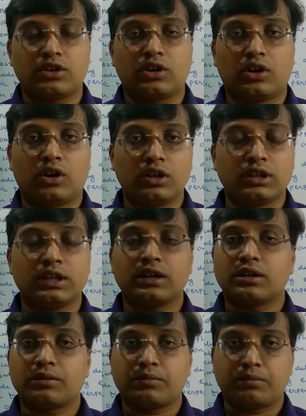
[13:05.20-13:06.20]
on the
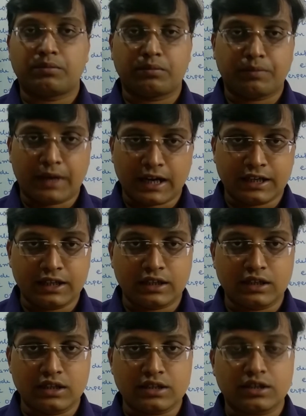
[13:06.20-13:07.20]

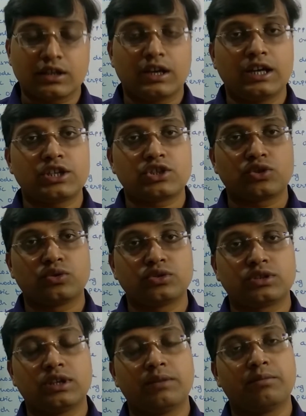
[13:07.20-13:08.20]
particles, it shows
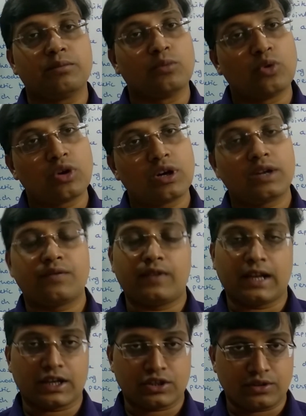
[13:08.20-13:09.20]
the more
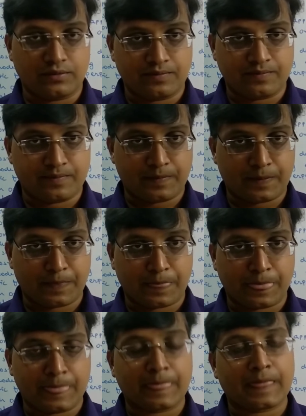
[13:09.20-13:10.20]
deflection.
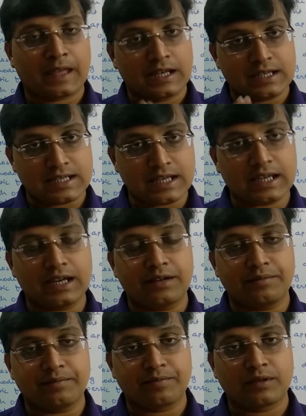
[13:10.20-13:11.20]

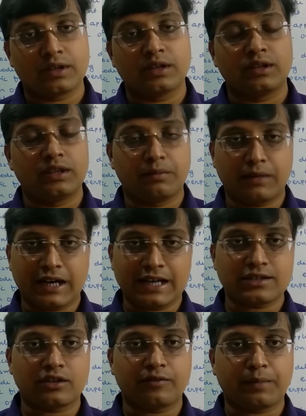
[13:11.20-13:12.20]
Second, the mass
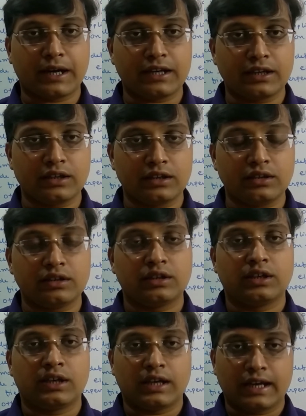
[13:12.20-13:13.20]
of particle,
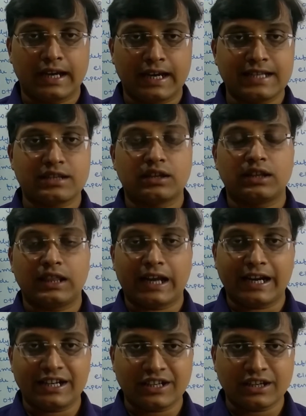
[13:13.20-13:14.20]
as
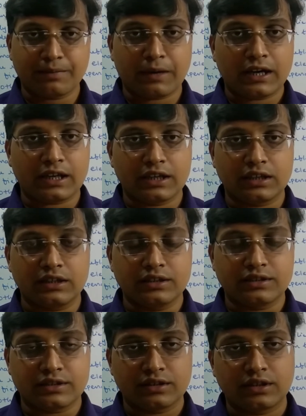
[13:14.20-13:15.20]
lighter
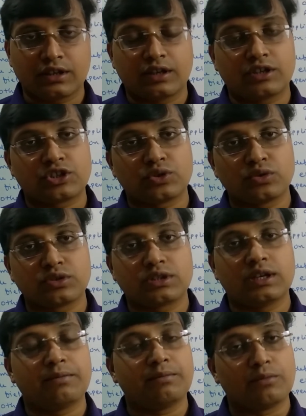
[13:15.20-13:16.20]
particles shows
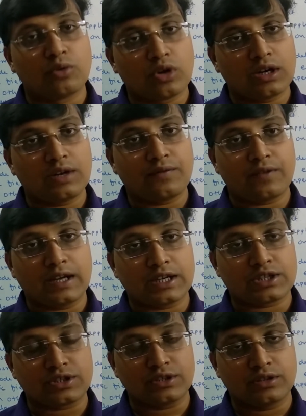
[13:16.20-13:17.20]
the more
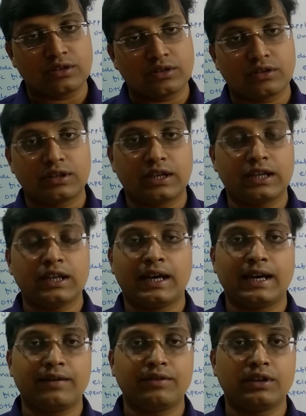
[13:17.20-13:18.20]
deflection than
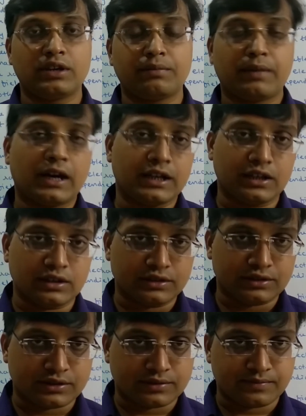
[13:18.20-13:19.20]
heavier
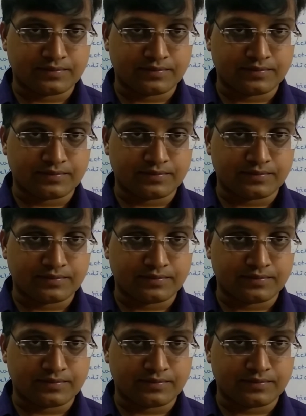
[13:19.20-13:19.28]
particles.